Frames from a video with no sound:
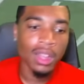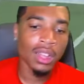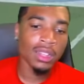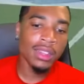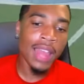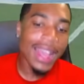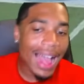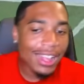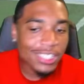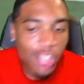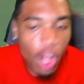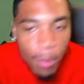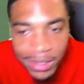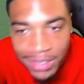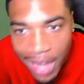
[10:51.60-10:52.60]
They got
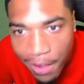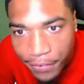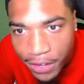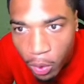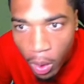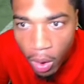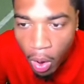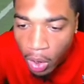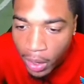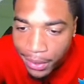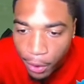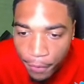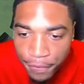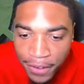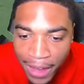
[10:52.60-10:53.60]
so much coming. Oh, they
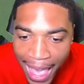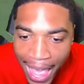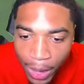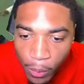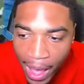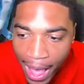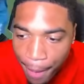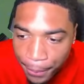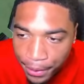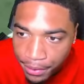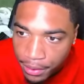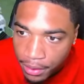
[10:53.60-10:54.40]
throw a flag. What happened?